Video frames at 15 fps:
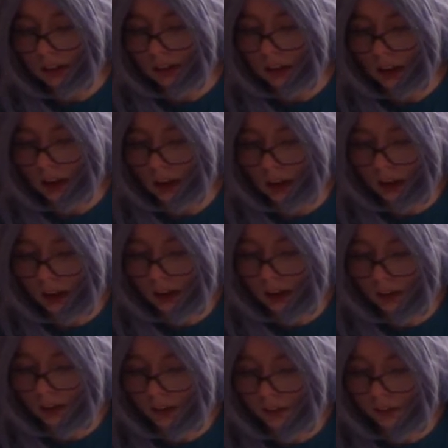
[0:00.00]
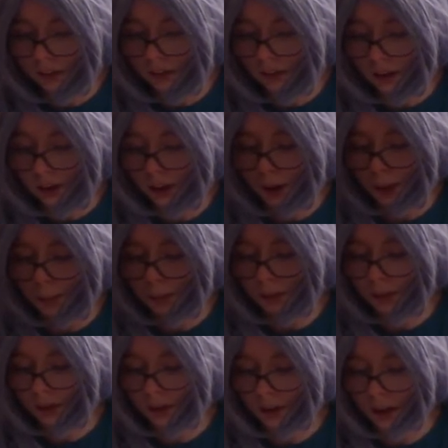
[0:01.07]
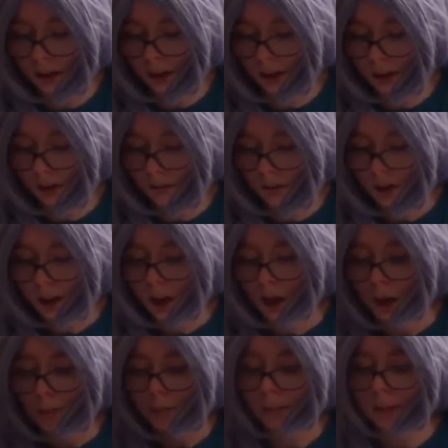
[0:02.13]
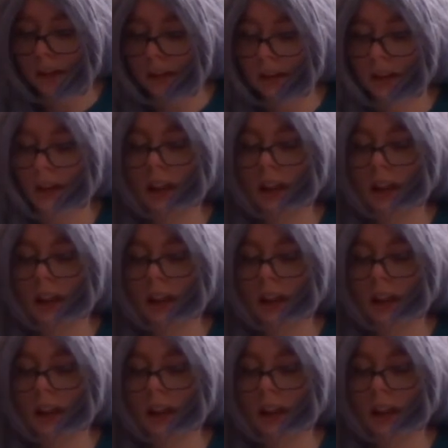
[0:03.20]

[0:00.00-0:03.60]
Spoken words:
have a couple of basic